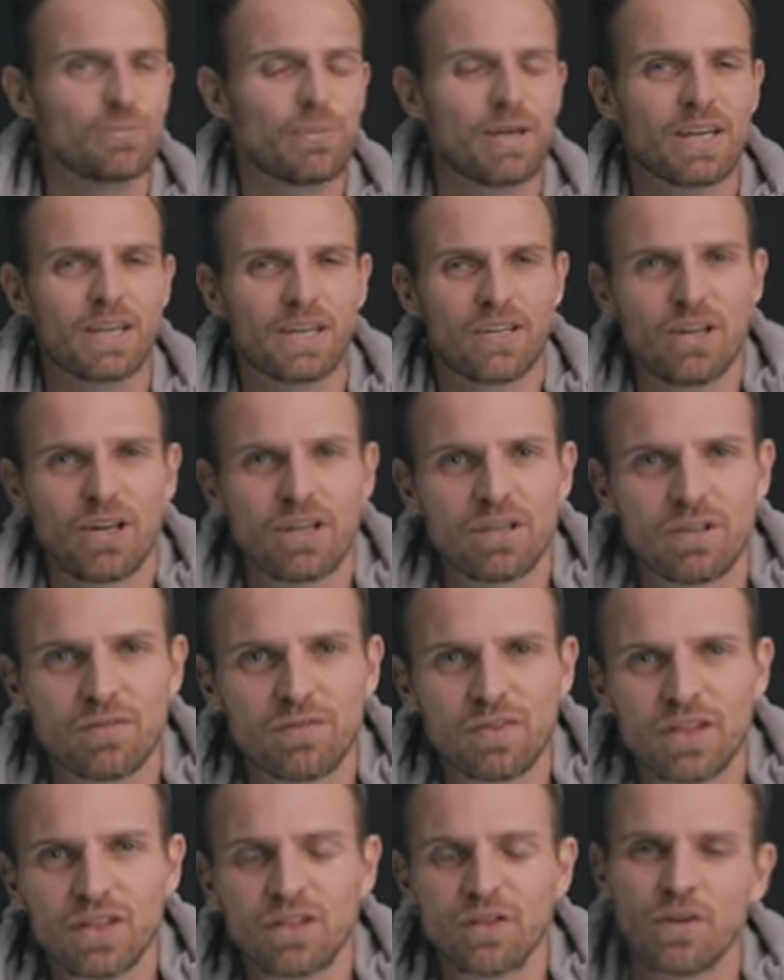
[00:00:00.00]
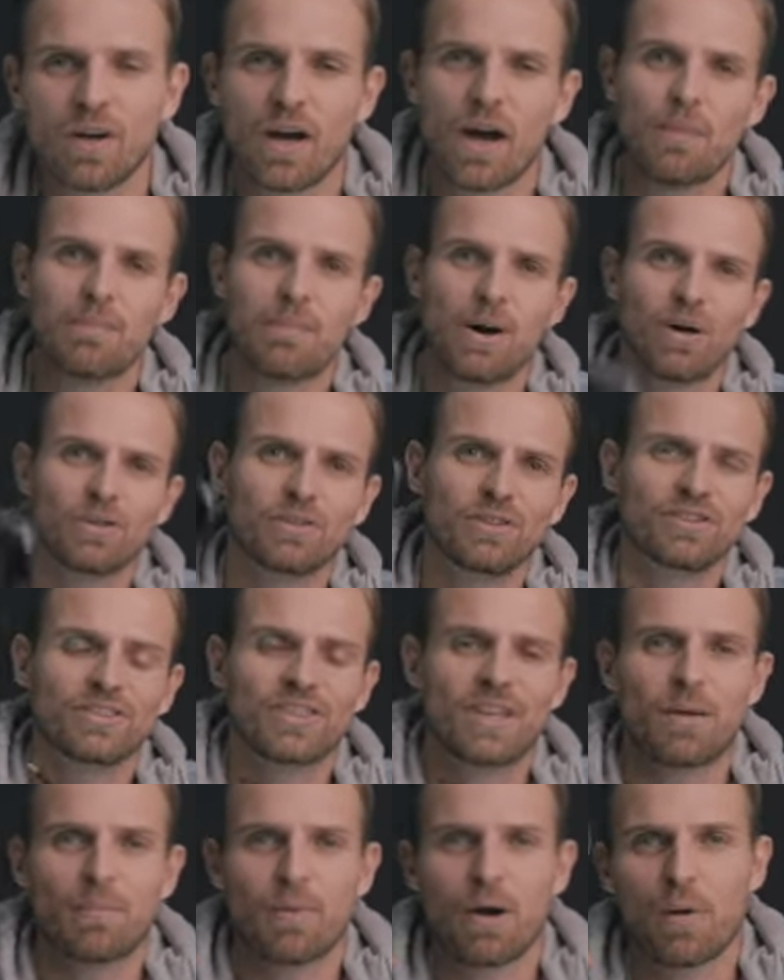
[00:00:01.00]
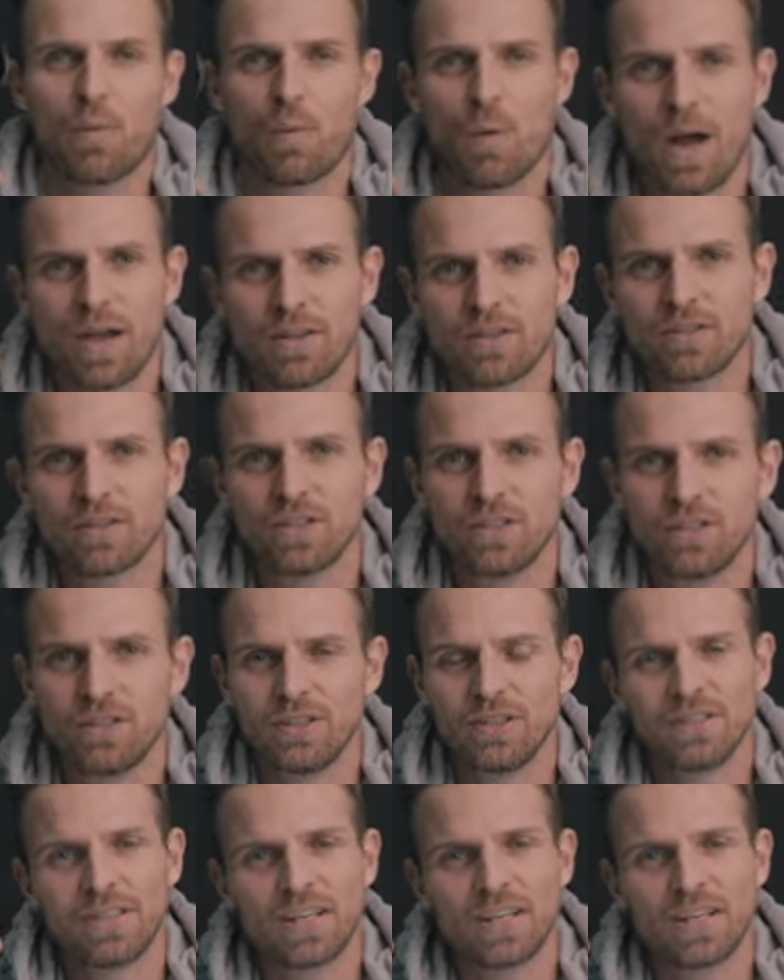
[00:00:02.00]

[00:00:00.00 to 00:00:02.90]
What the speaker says: to make another video about this camera right here,